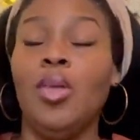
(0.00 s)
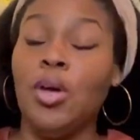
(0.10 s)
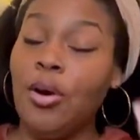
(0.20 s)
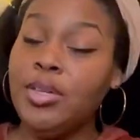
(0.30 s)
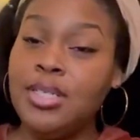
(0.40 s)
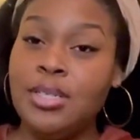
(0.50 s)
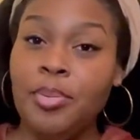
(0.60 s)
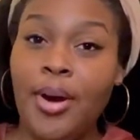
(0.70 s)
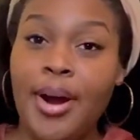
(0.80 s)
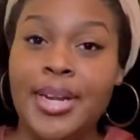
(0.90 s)
go into the
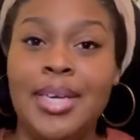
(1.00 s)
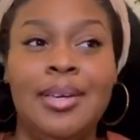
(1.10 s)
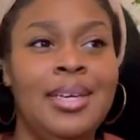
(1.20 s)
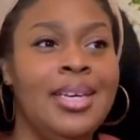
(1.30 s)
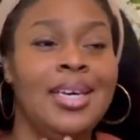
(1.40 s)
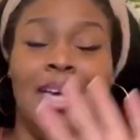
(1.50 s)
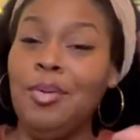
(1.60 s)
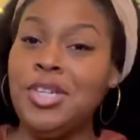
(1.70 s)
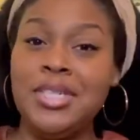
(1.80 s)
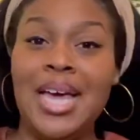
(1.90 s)
party and
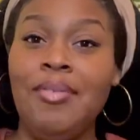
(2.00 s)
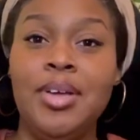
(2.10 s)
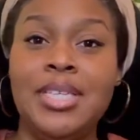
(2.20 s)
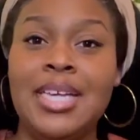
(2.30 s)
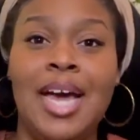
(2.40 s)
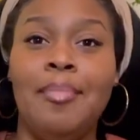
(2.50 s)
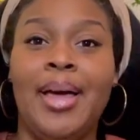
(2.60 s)
we just have a good time.